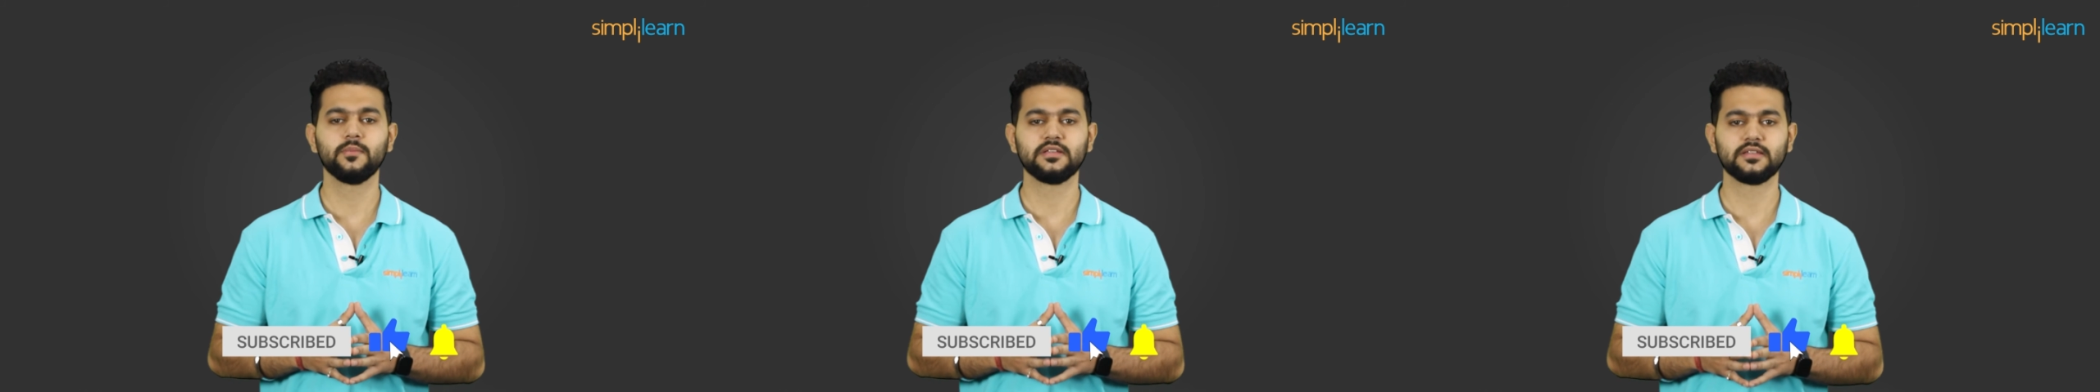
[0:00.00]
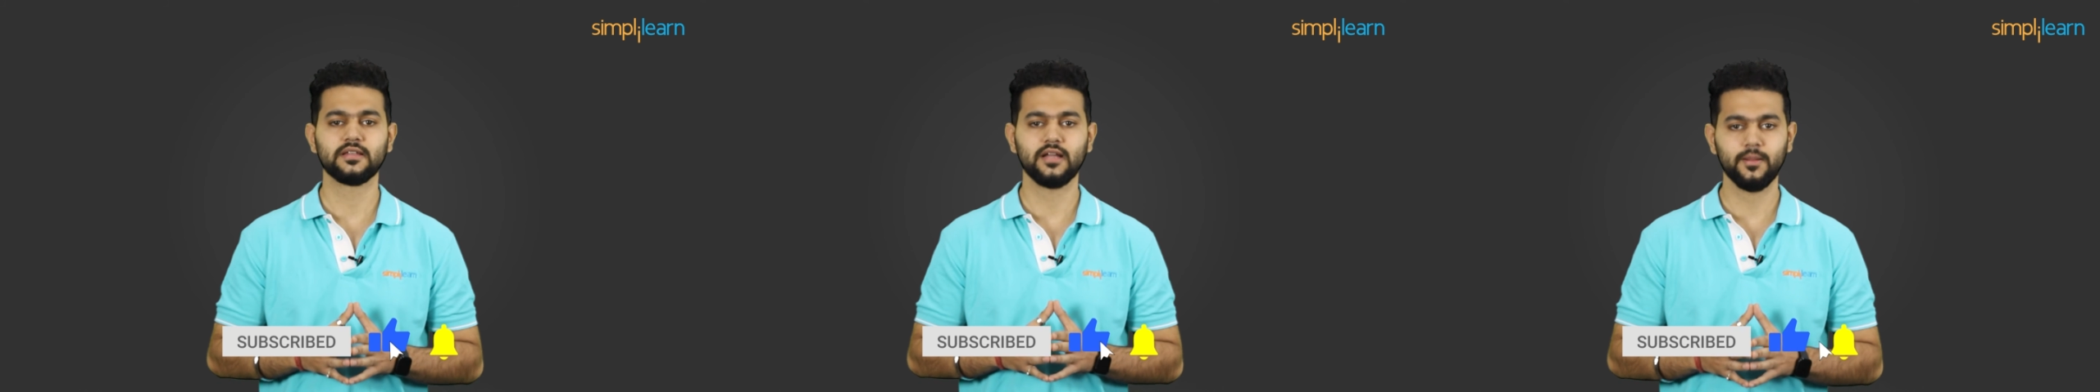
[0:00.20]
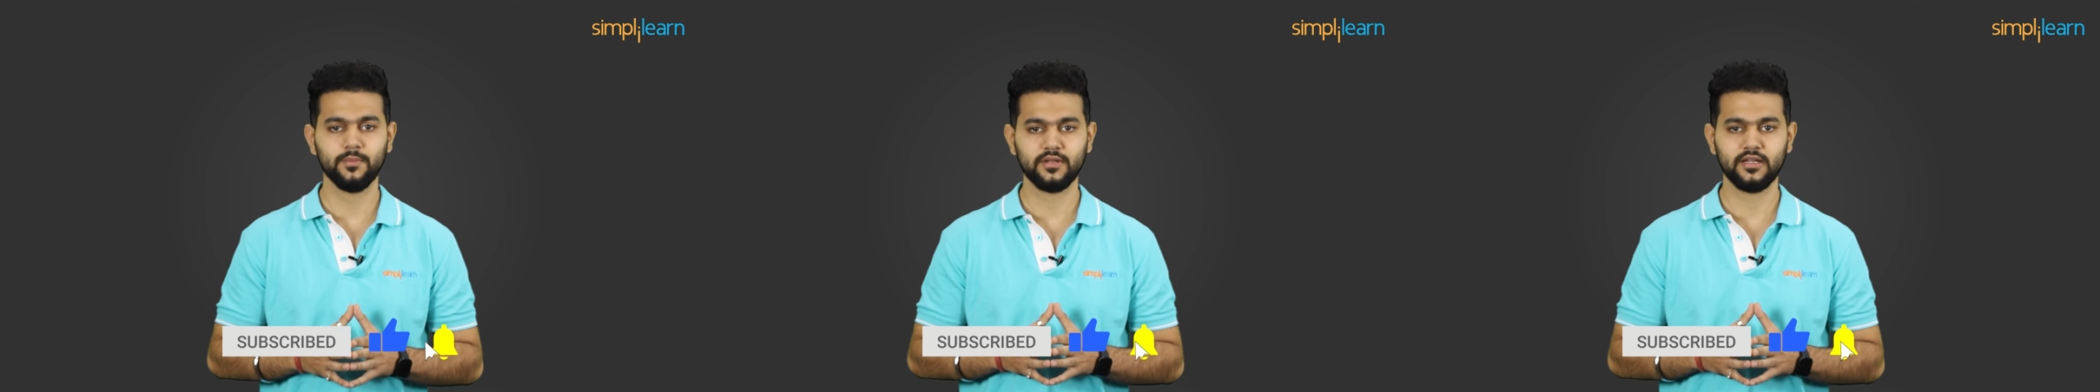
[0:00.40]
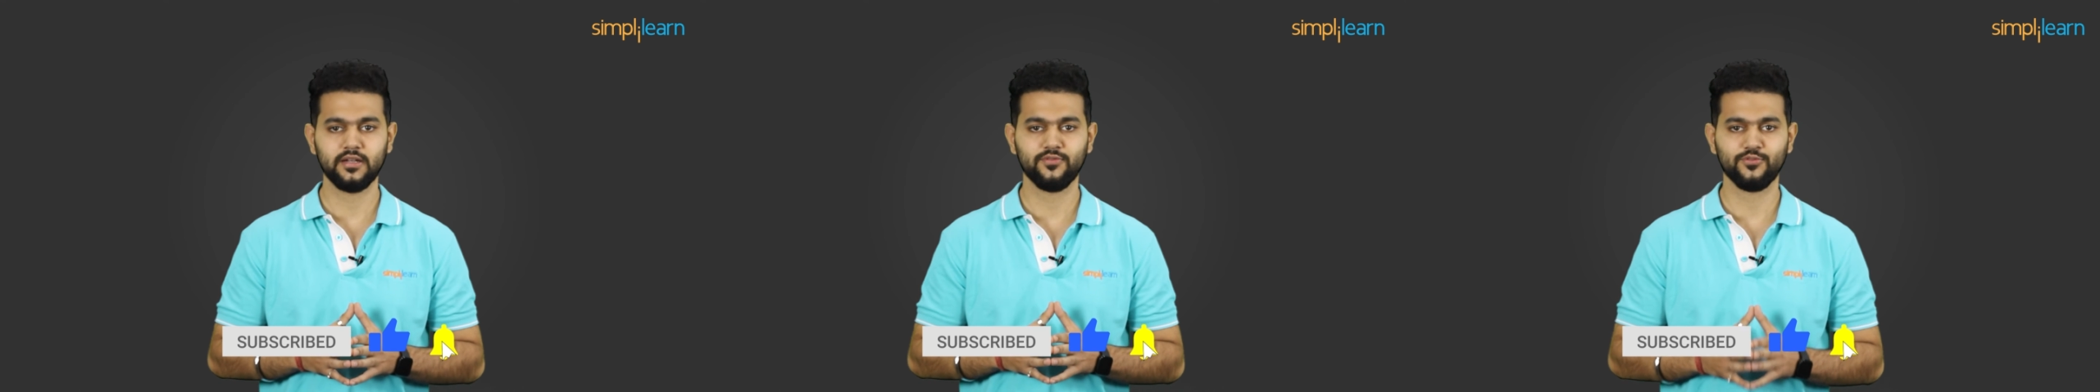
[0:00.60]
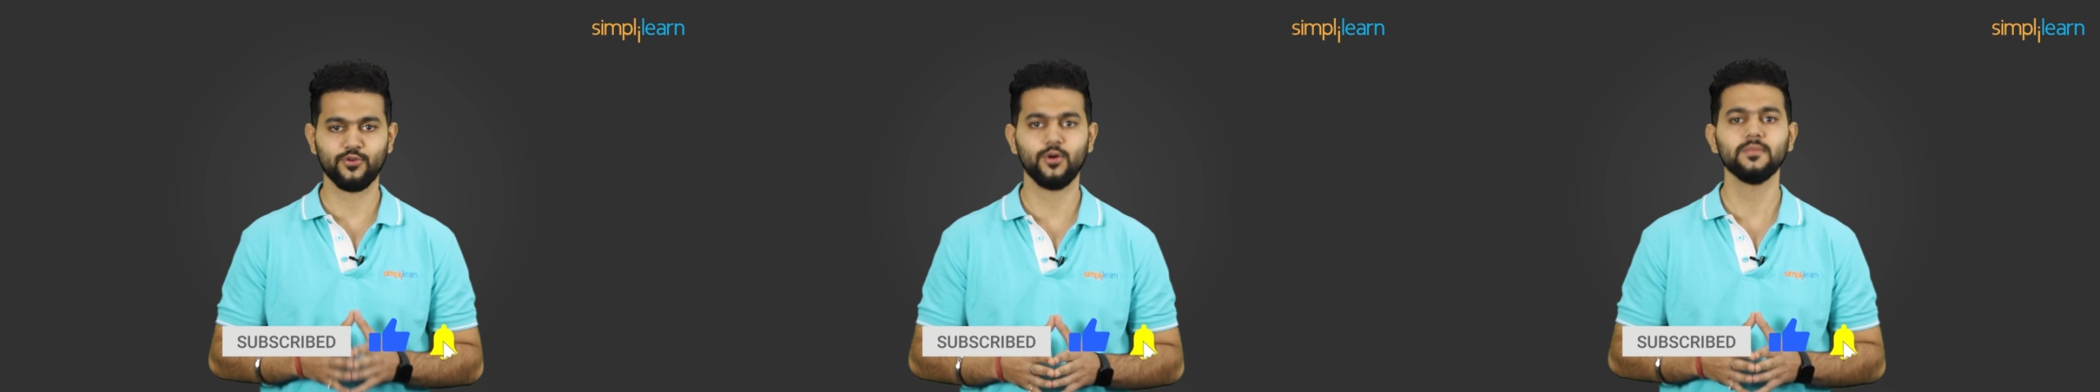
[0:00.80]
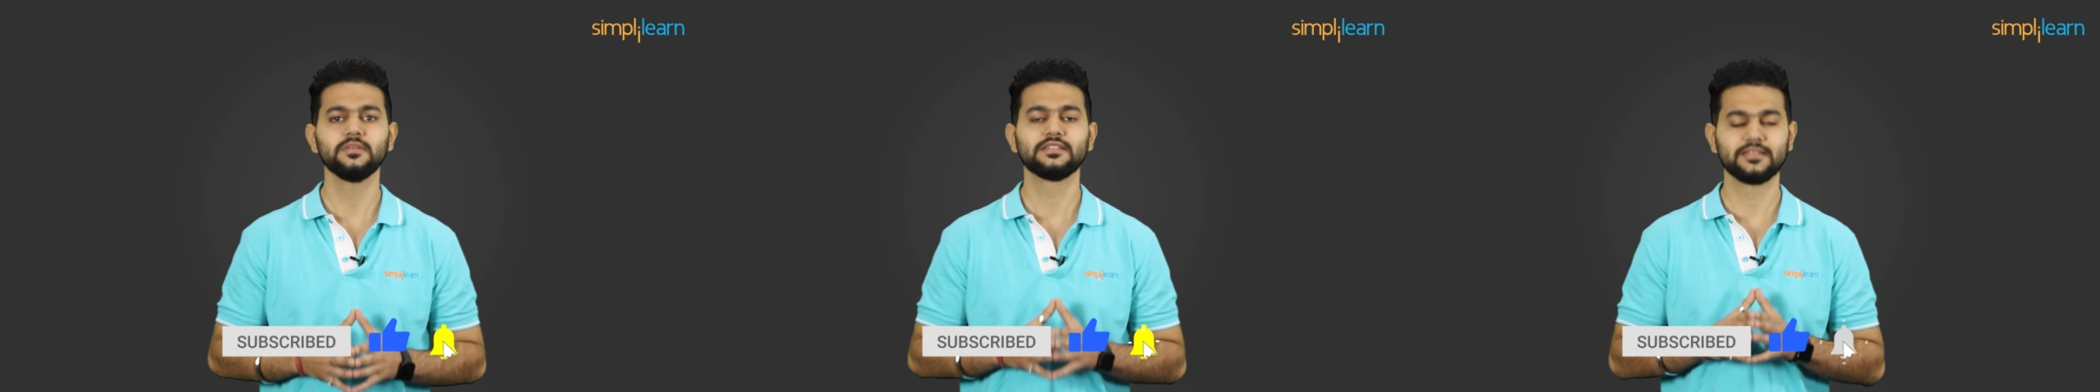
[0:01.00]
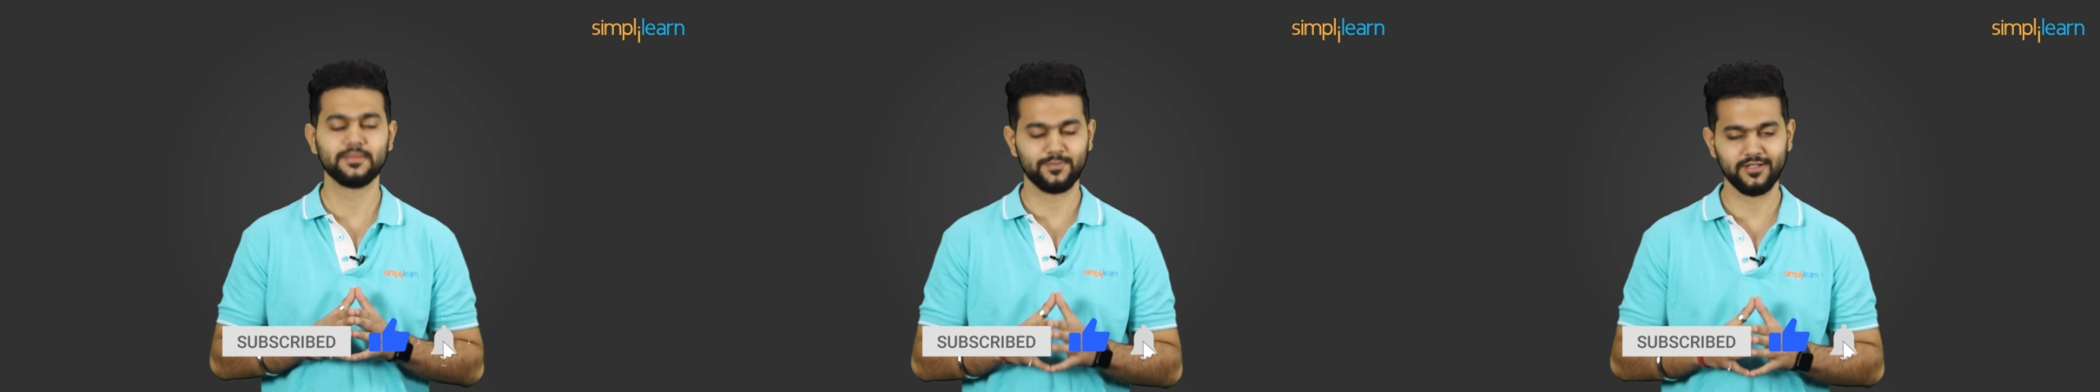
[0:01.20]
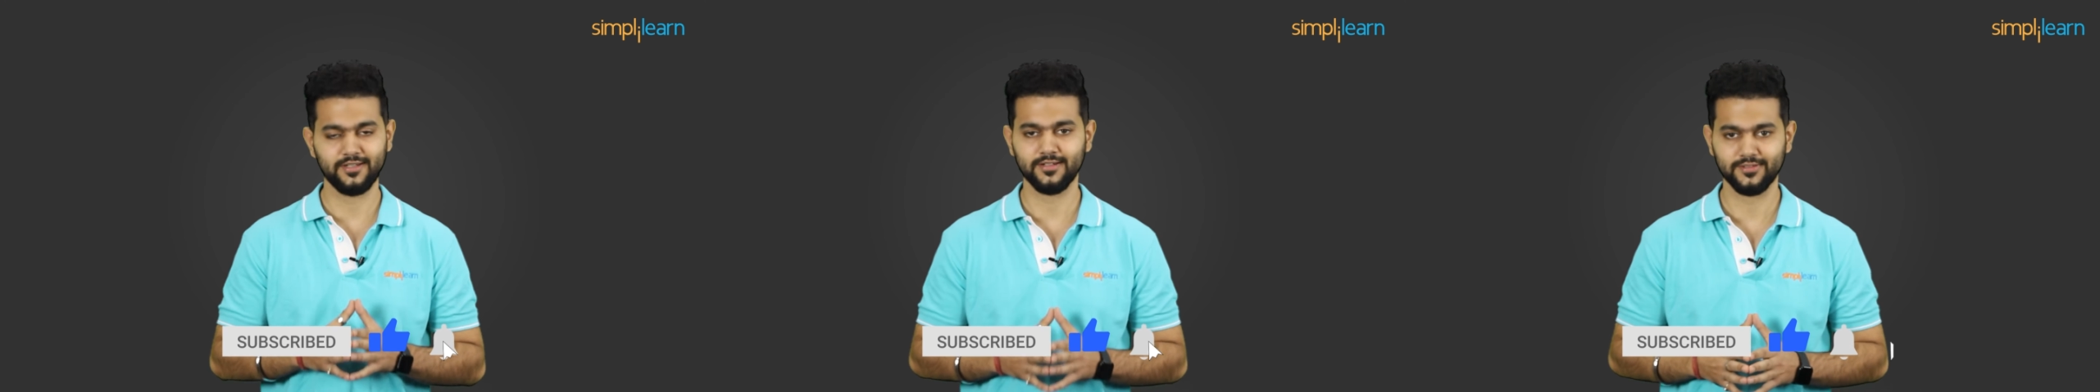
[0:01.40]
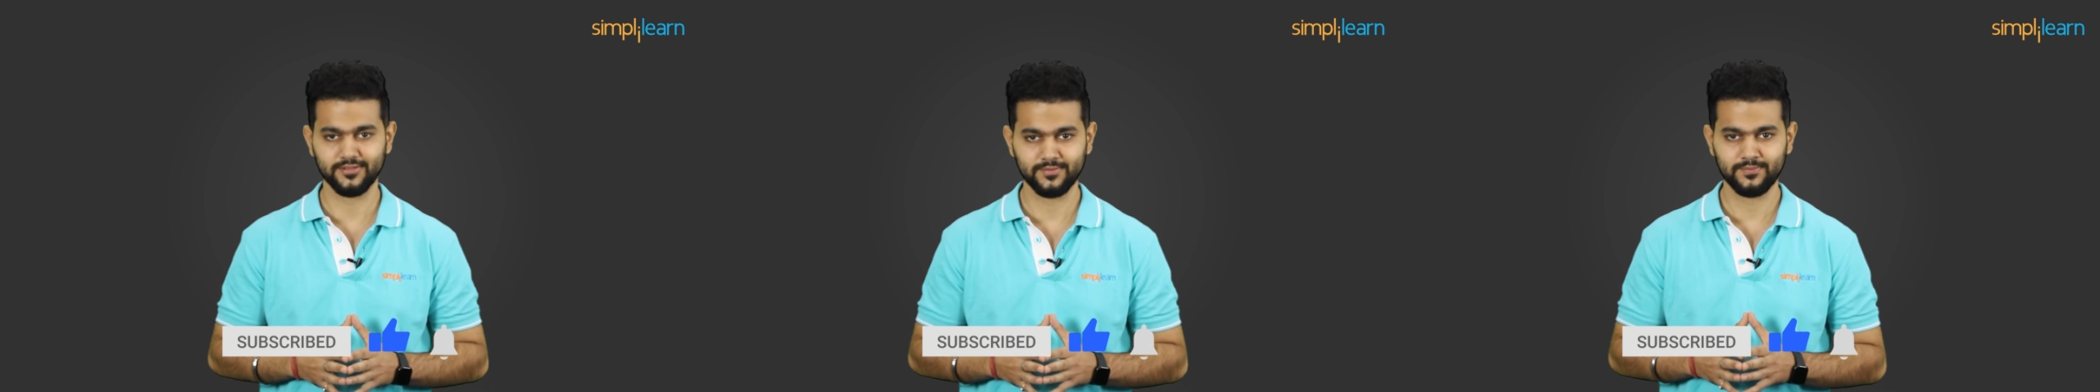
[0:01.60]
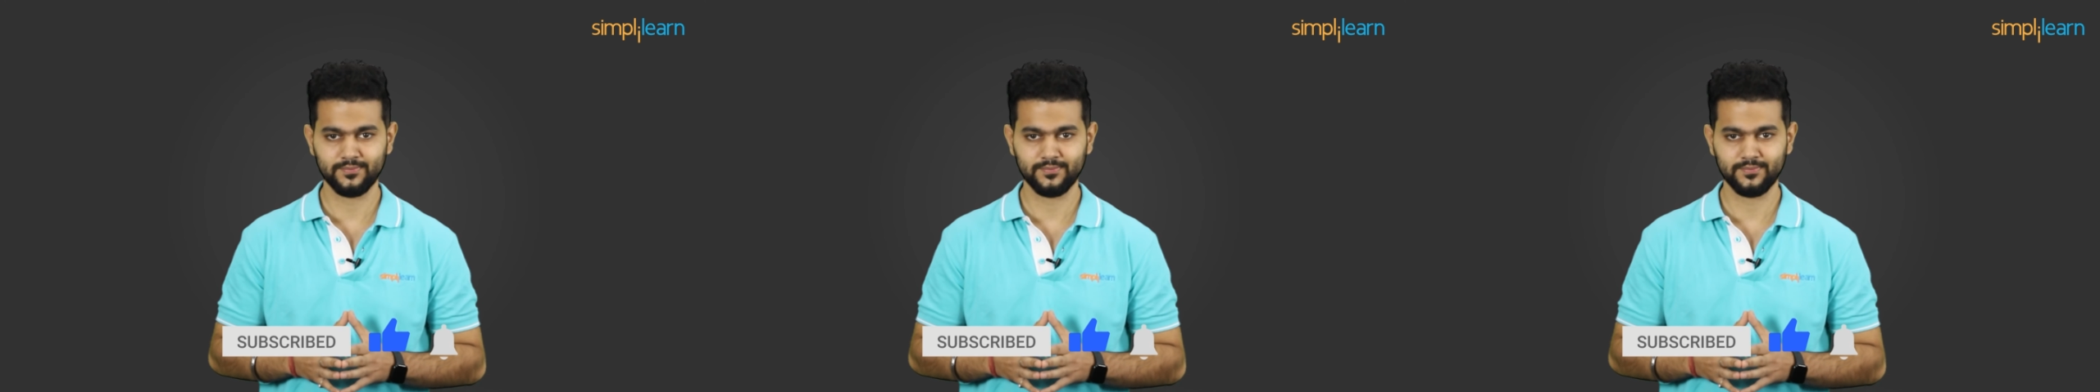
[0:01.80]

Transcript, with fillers: miss an update from Simplilearn.